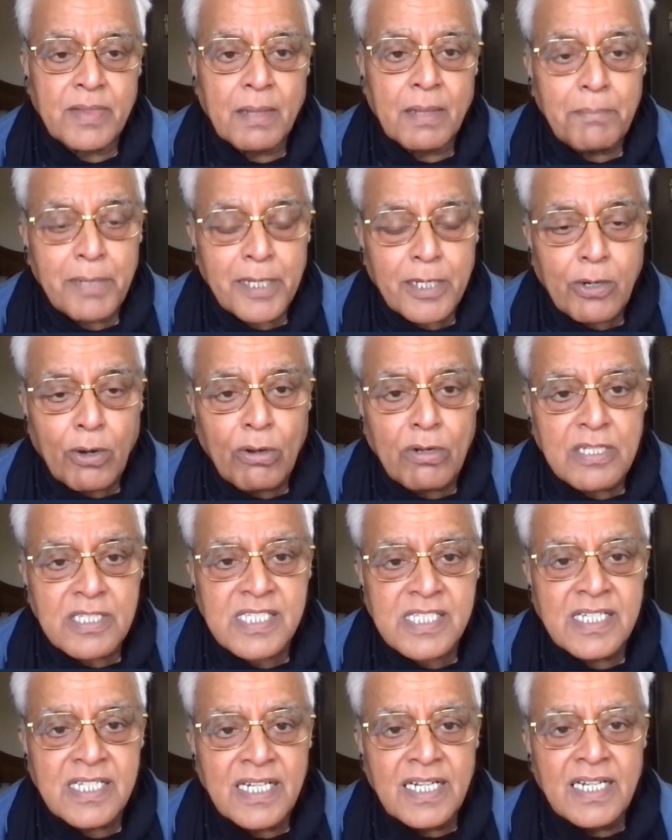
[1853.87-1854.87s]

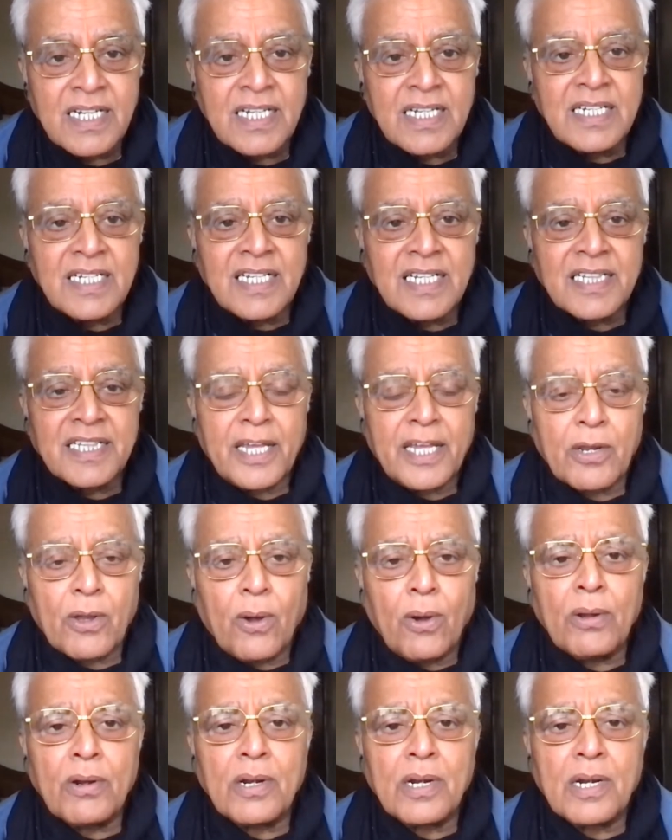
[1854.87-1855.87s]
because there
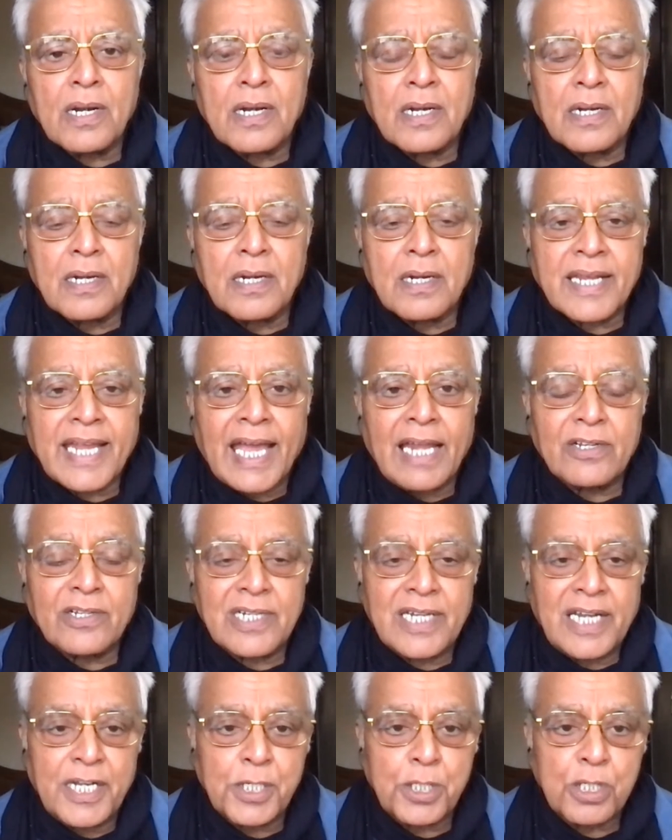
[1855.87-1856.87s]
are
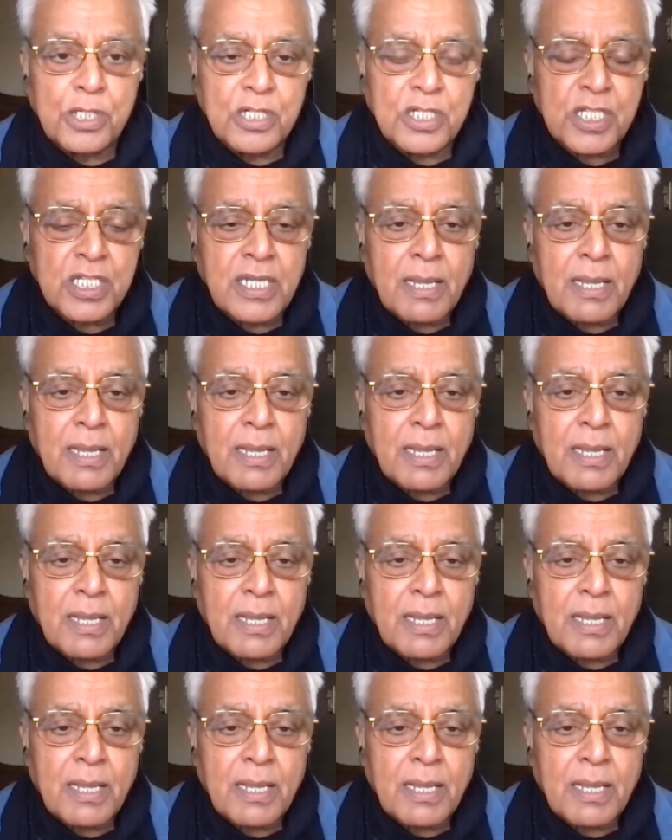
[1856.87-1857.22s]
calculations,